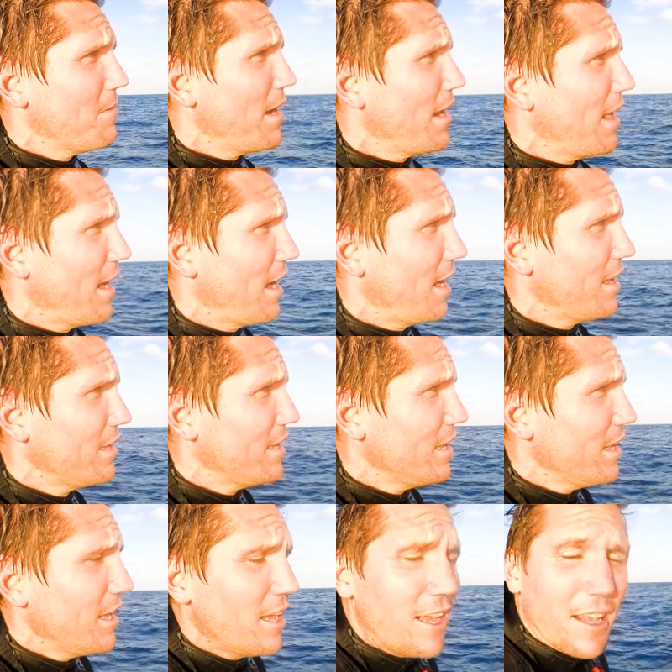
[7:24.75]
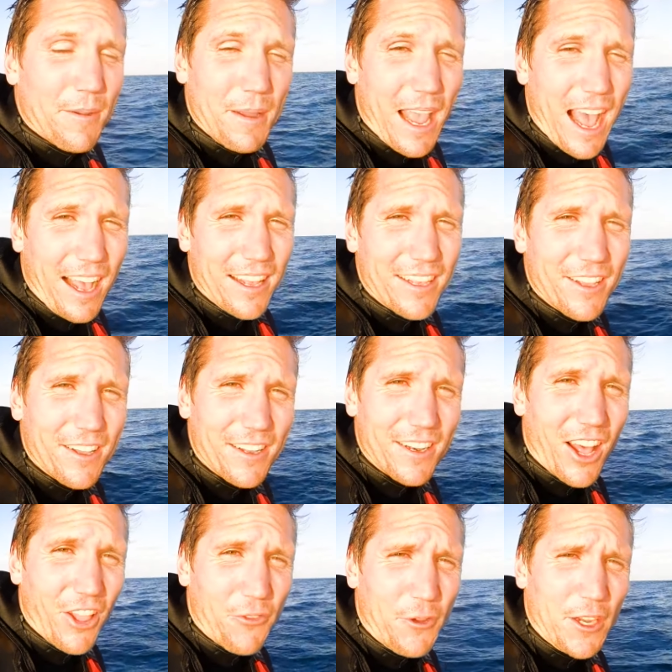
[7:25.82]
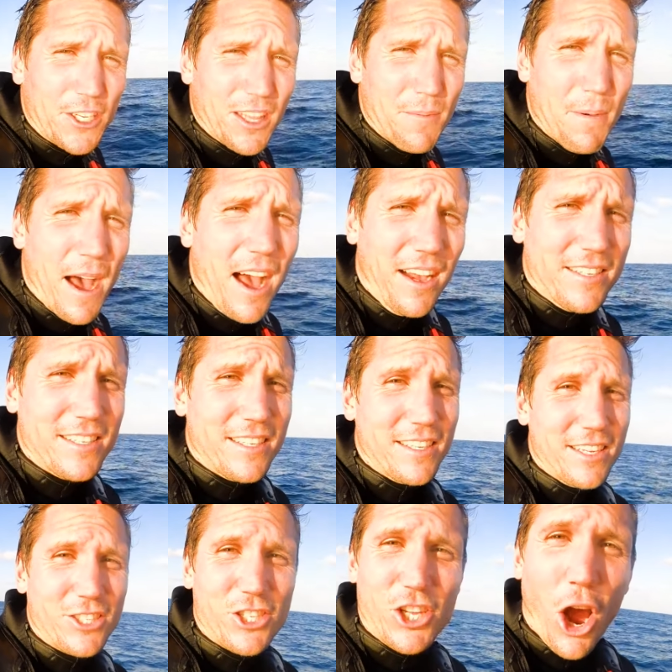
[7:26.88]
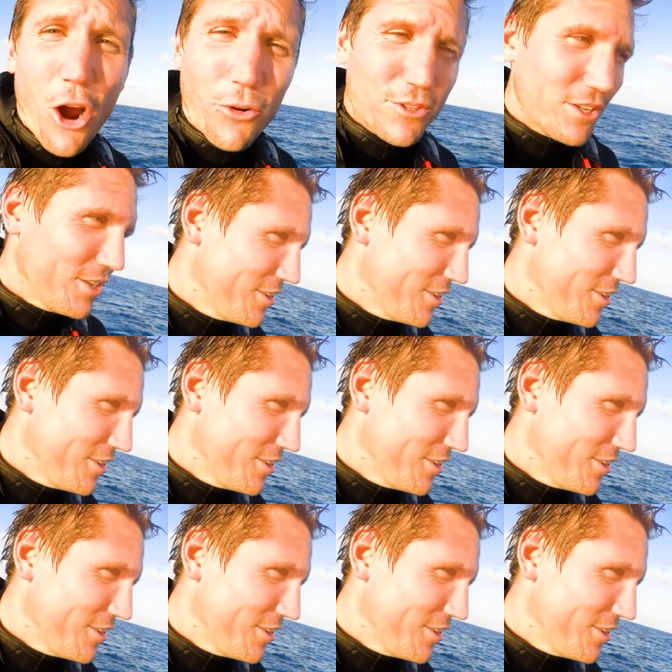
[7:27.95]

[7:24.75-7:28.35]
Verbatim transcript: But, uh, but yeah, another fish in the box. Stoked.